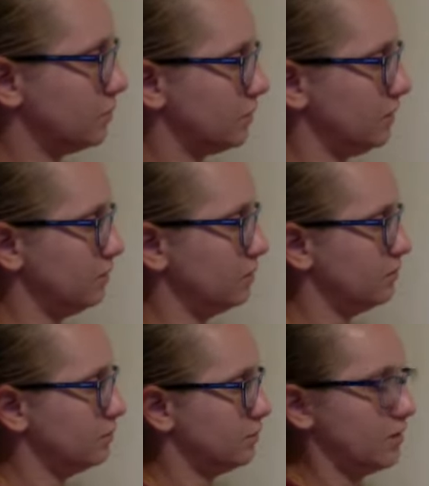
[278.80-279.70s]
beat,
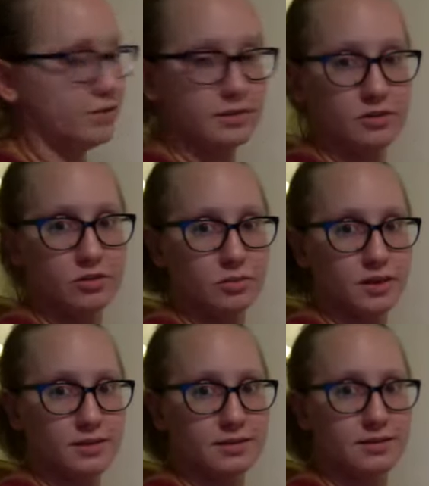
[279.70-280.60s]
and this is 2
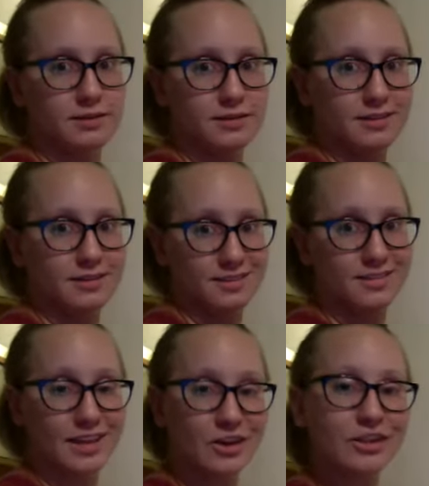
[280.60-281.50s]
beats.
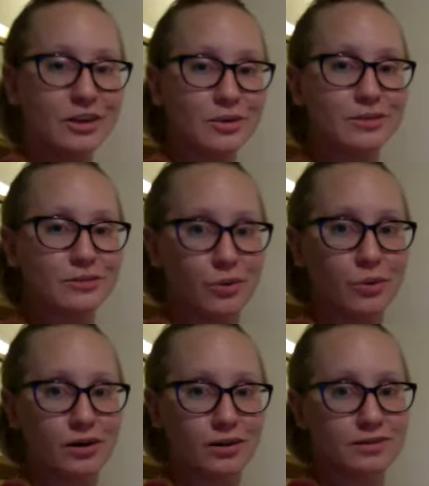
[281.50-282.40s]
That all equals
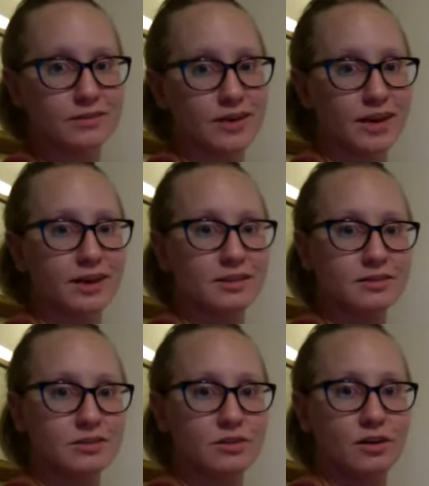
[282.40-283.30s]
4, right? Because
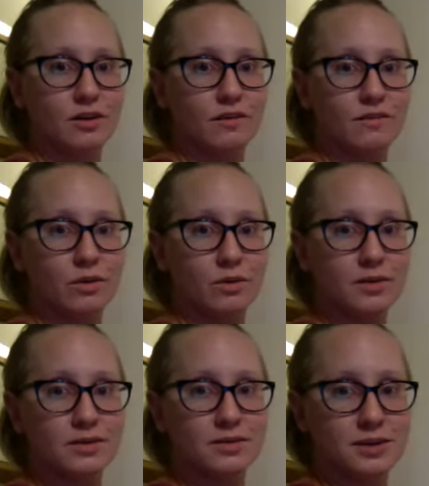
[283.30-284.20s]
there's 4
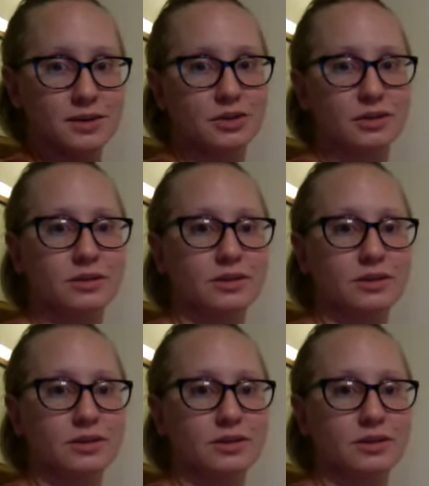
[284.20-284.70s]
beats in a measure.